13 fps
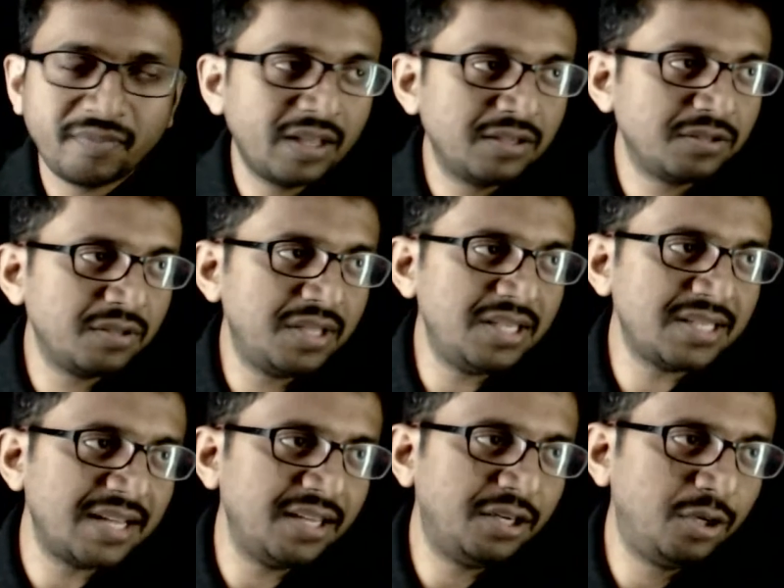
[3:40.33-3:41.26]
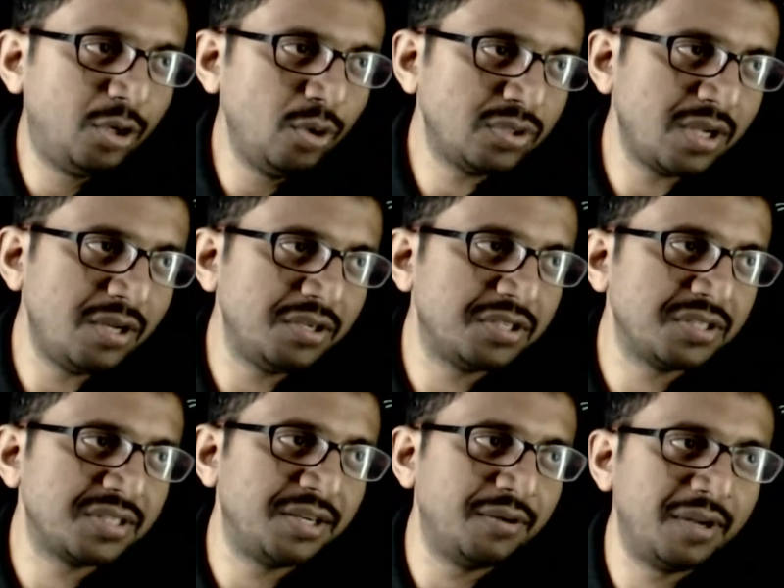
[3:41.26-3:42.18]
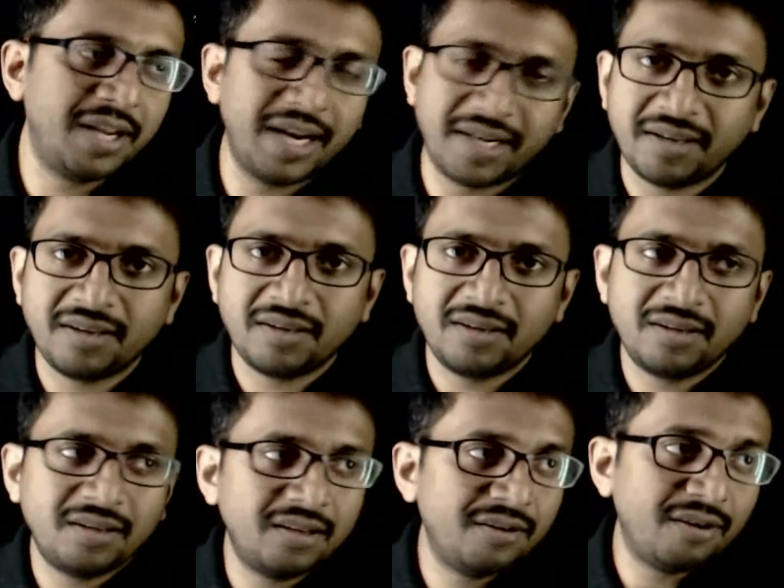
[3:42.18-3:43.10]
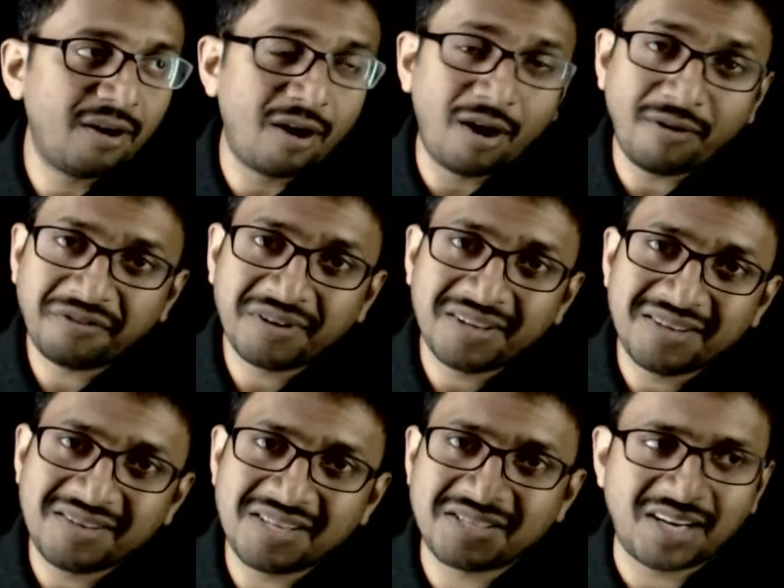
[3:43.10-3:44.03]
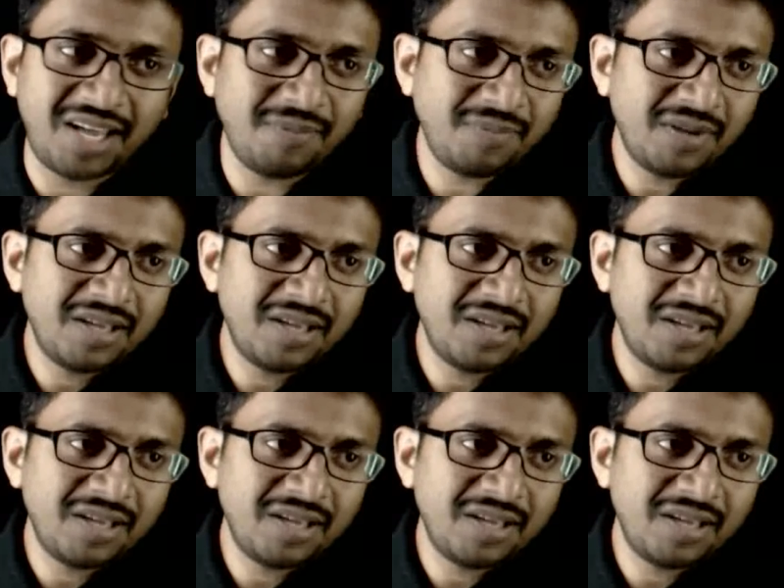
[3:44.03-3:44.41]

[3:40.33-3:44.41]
So these are the two solutions that you get of this type.